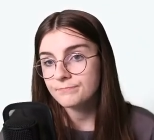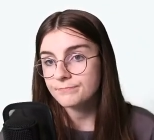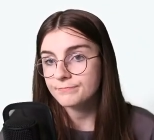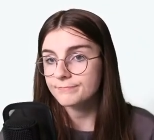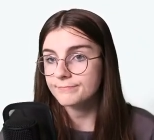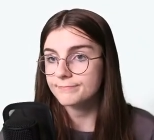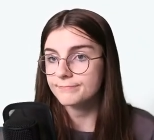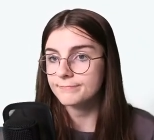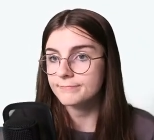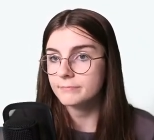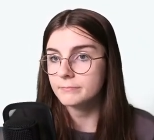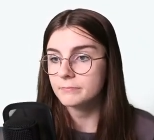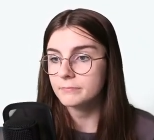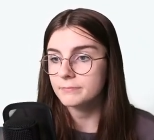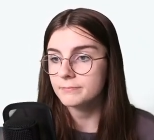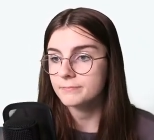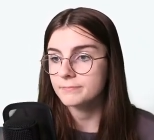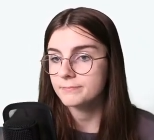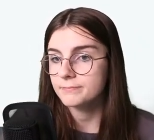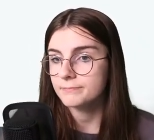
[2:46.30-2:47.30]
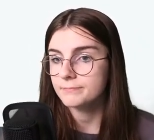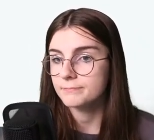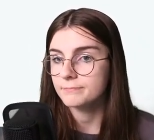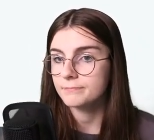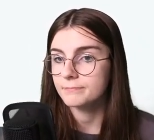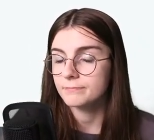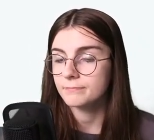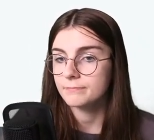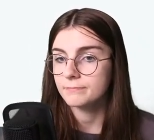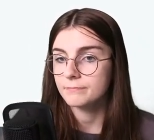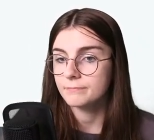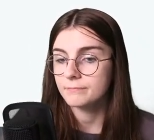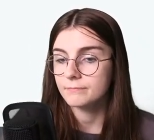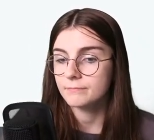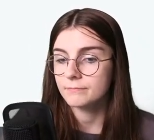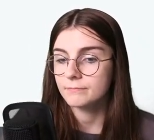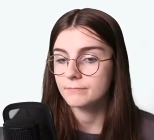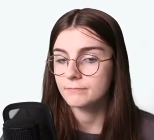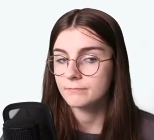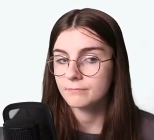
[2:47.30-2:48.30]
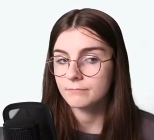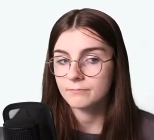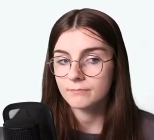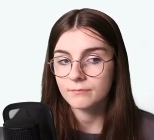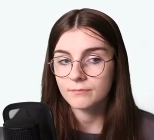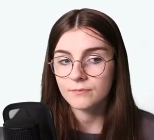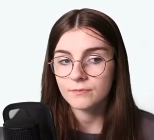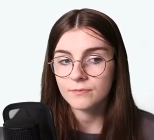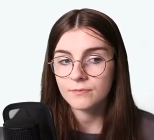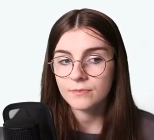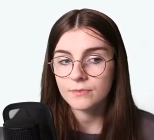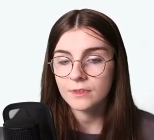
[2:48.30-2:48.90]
Nobody speaks.